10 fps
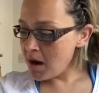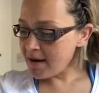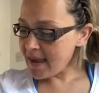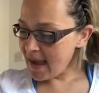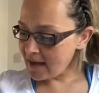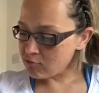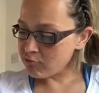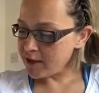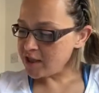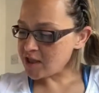Monkey had
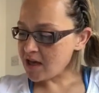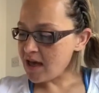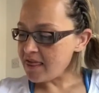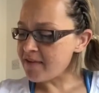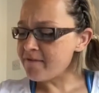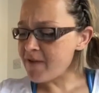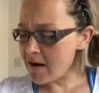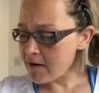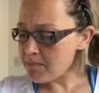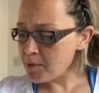reached the
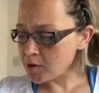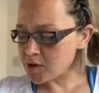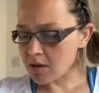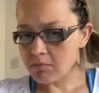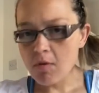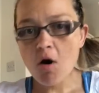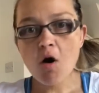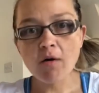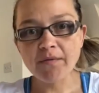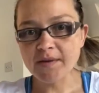very bottom
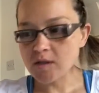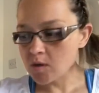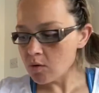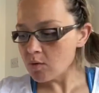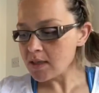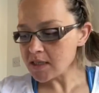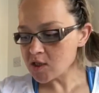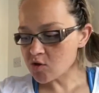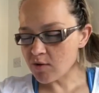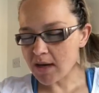of the
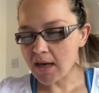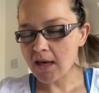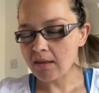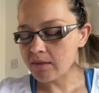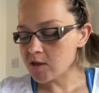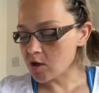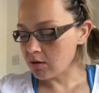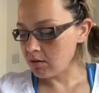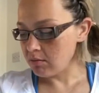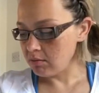tallest tree in the
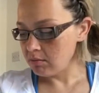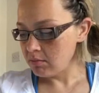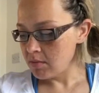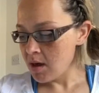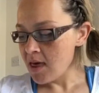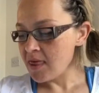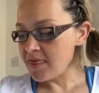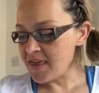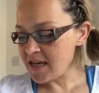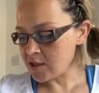jungle.
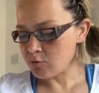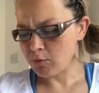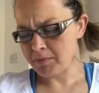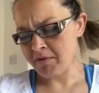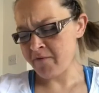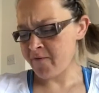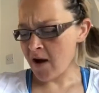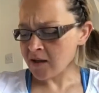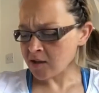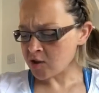This will be
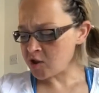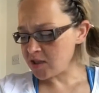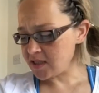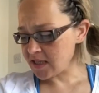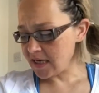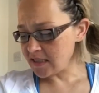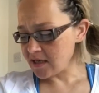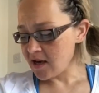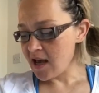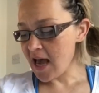fun, she said,
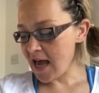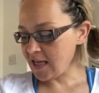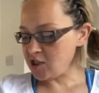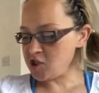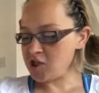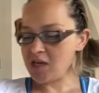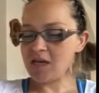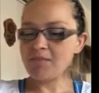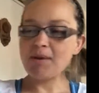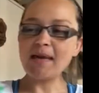and
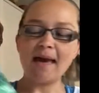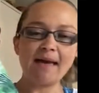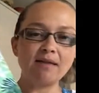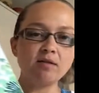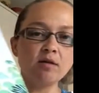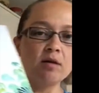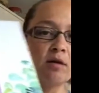she began